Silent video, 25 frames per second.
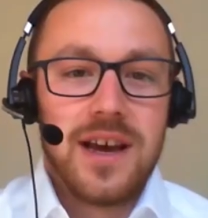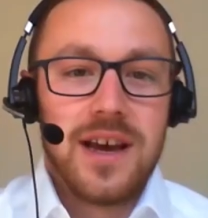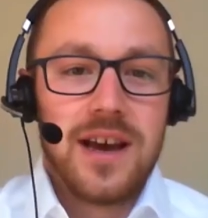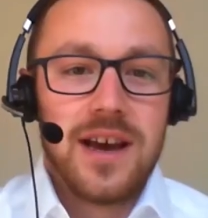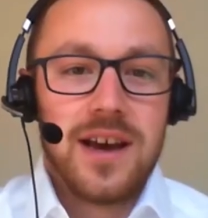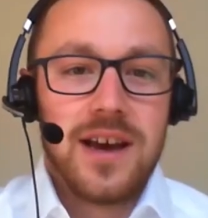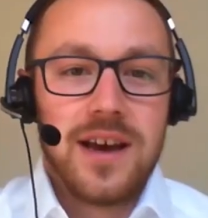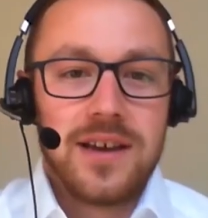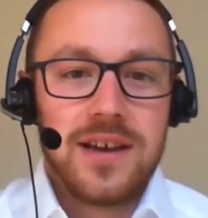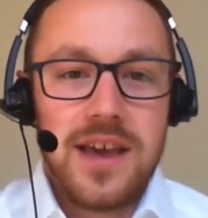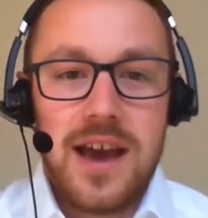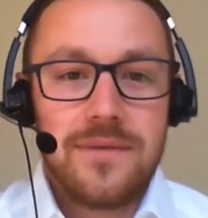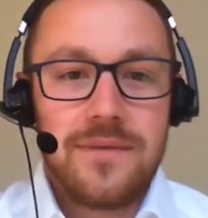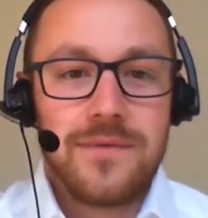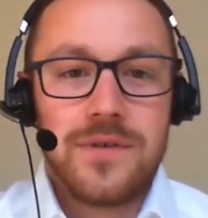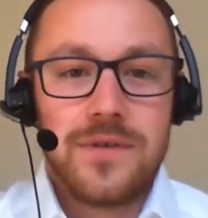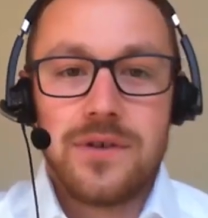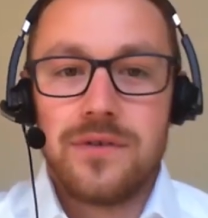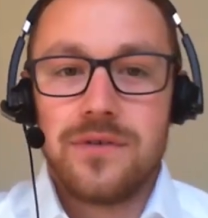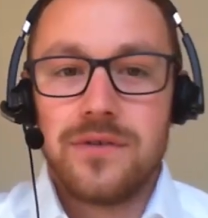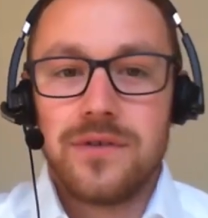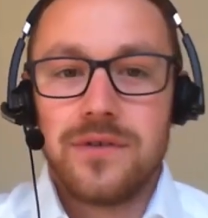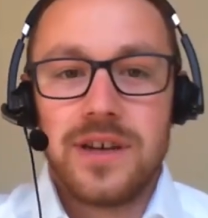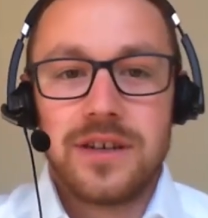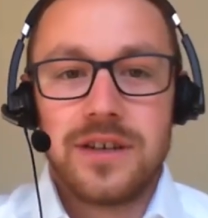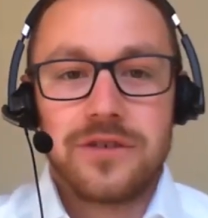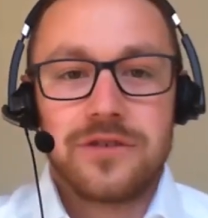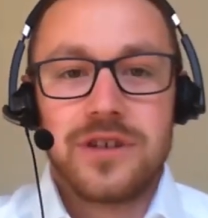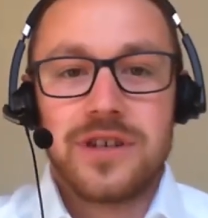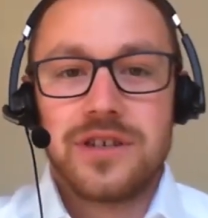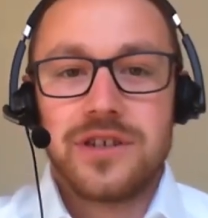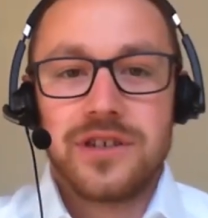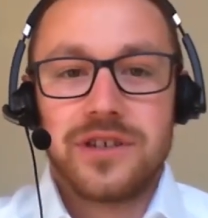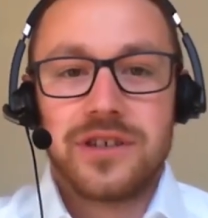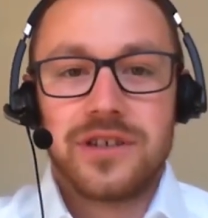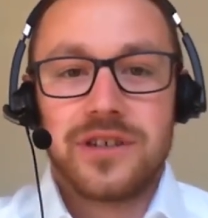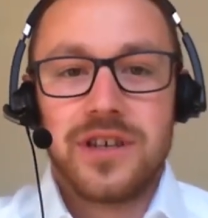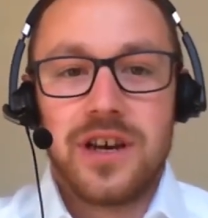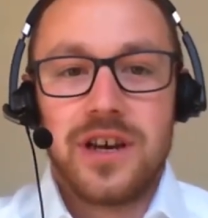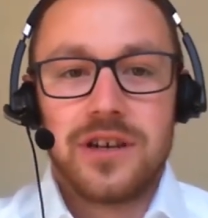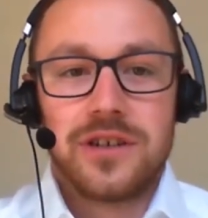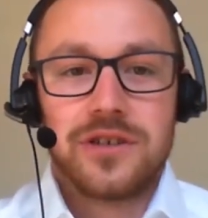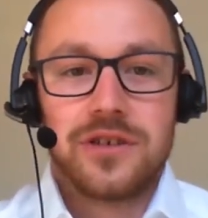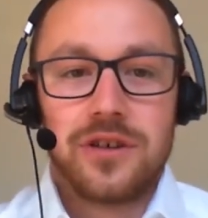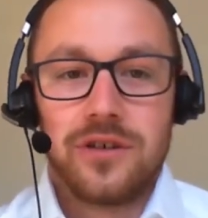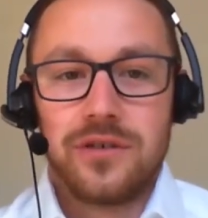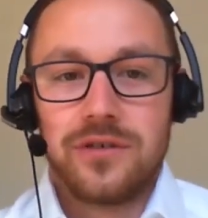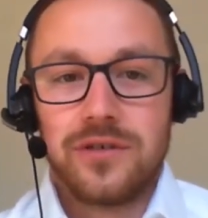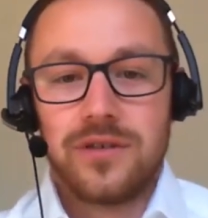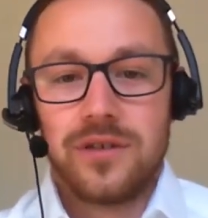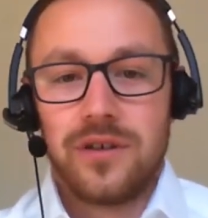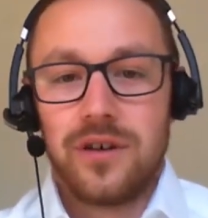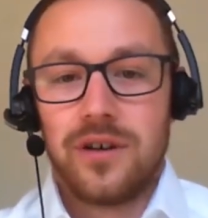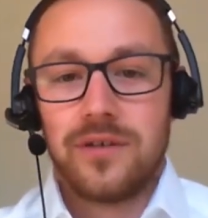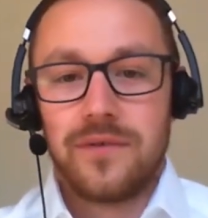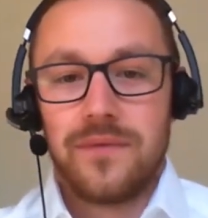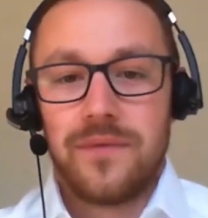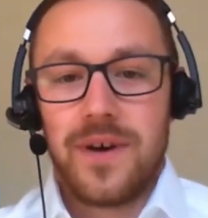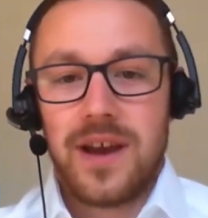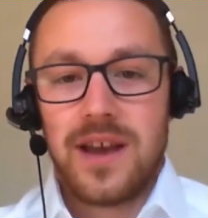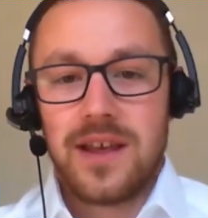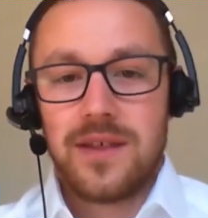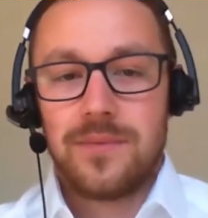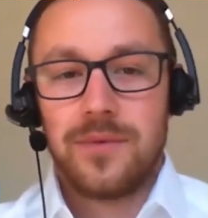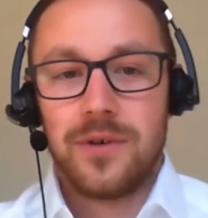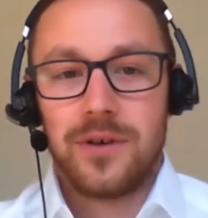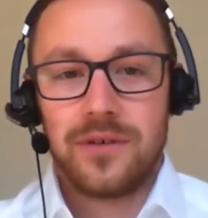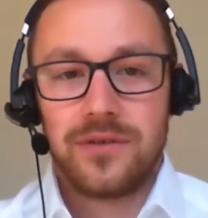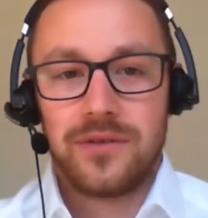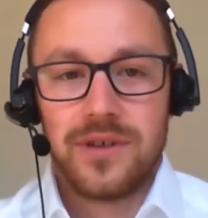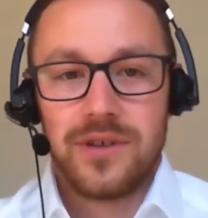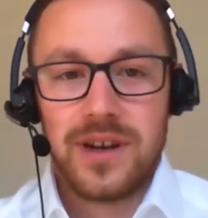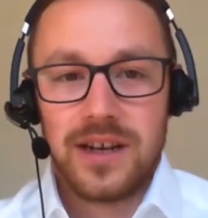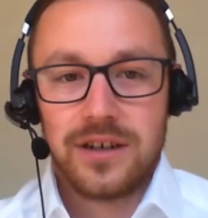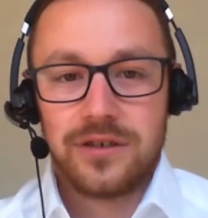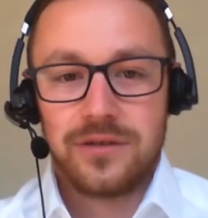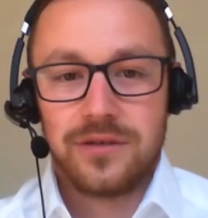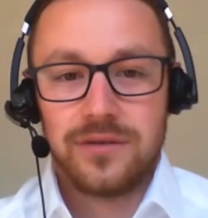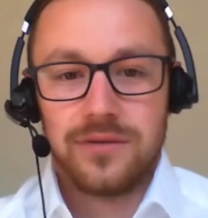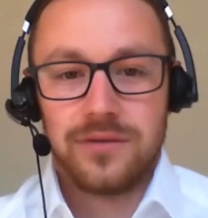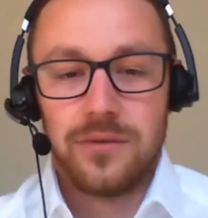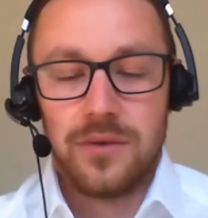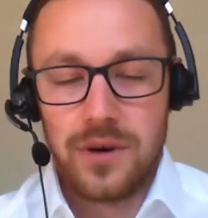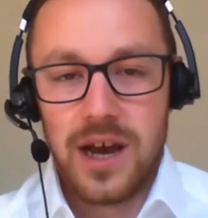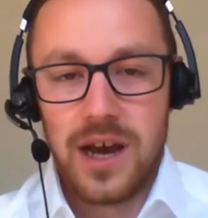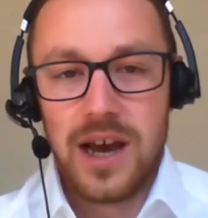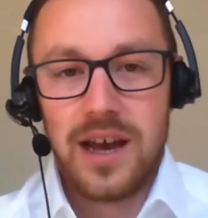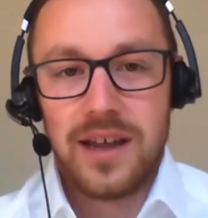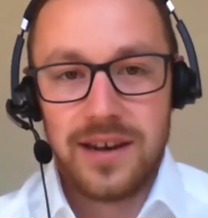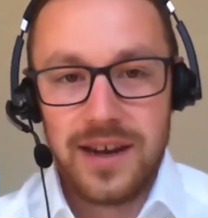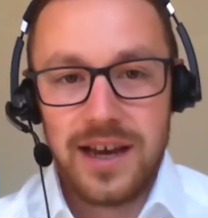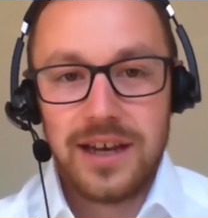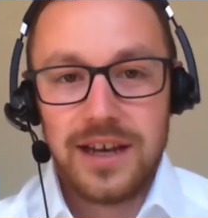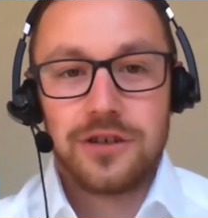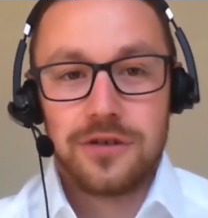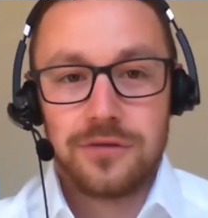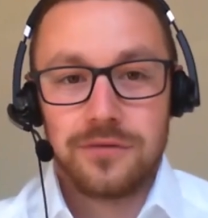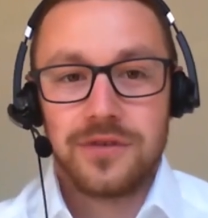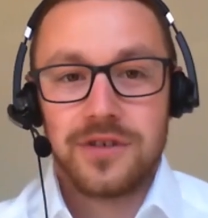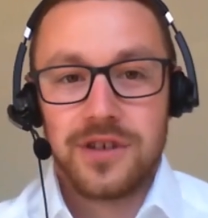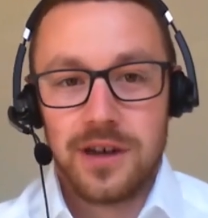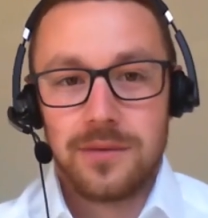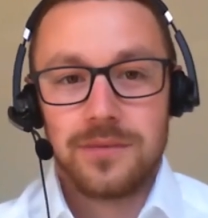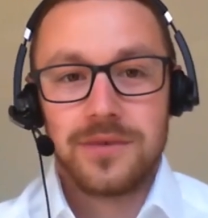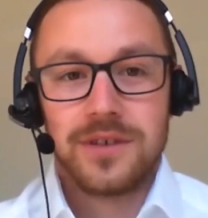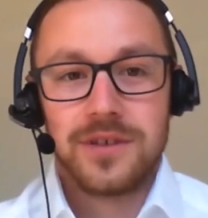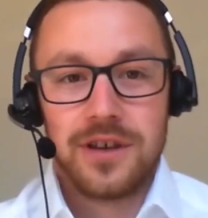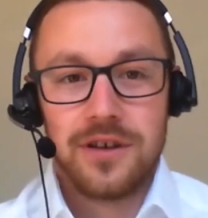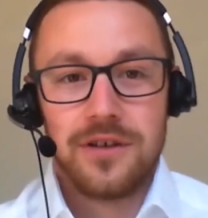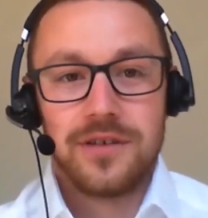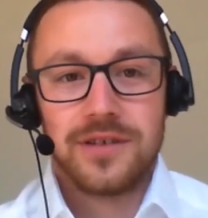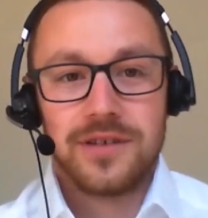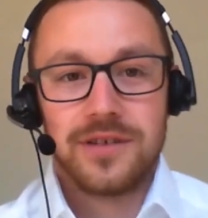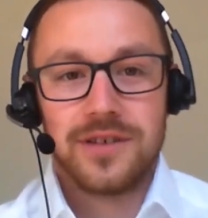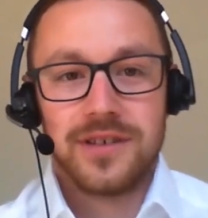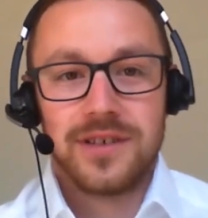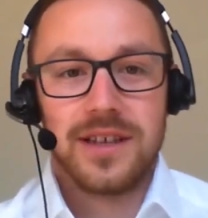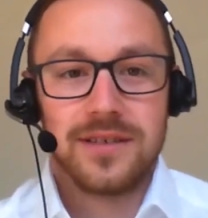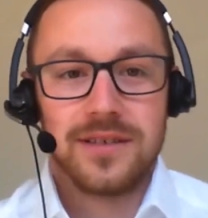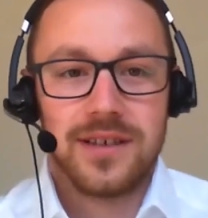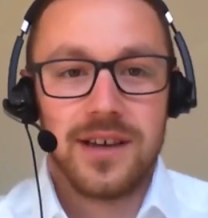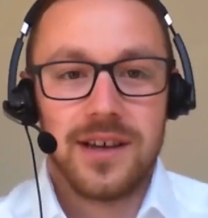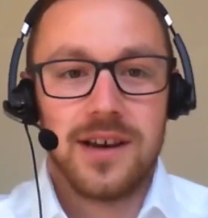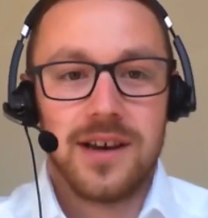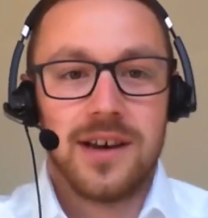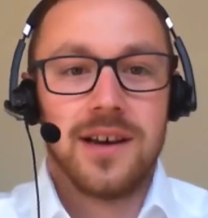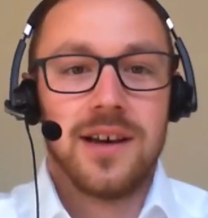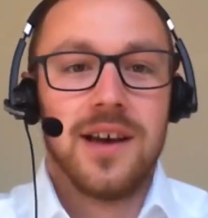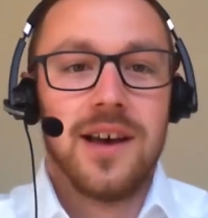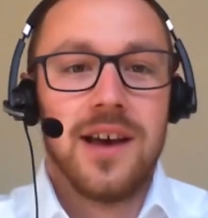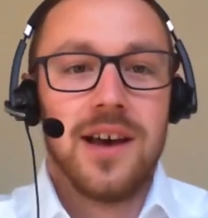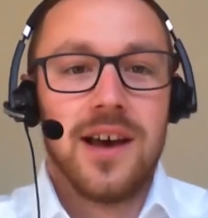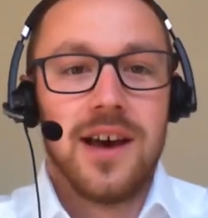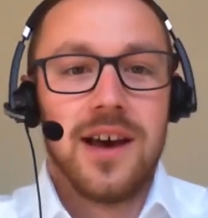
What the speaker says: If you literally just search on Facebook, the National Cybersecurity Centre.